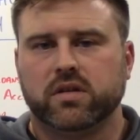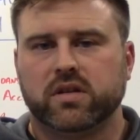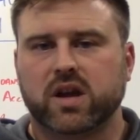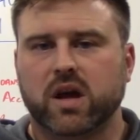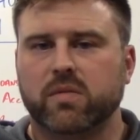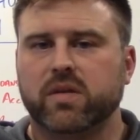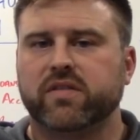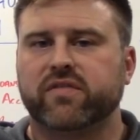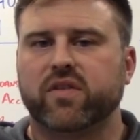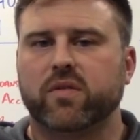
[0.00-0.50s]

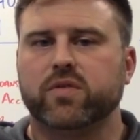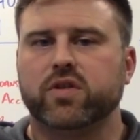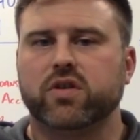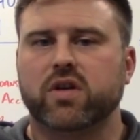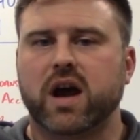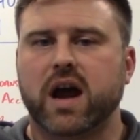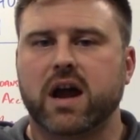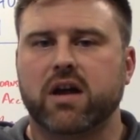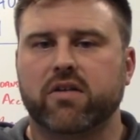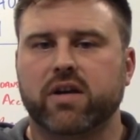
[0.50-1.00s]
coming from
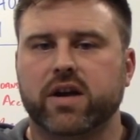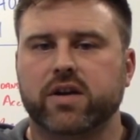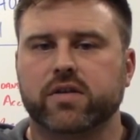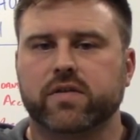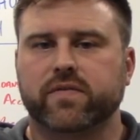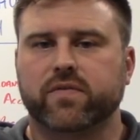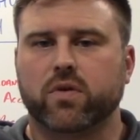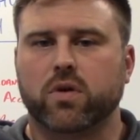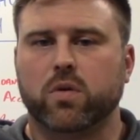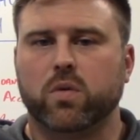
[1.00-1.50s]
your IRA
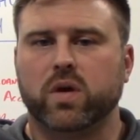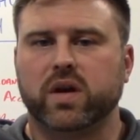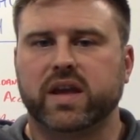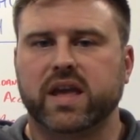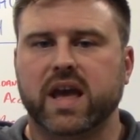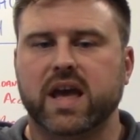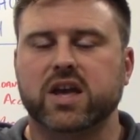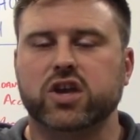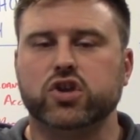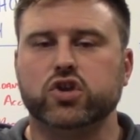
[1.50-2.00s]
or
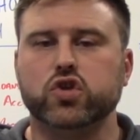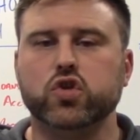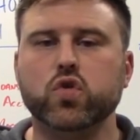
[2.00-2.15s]
401k,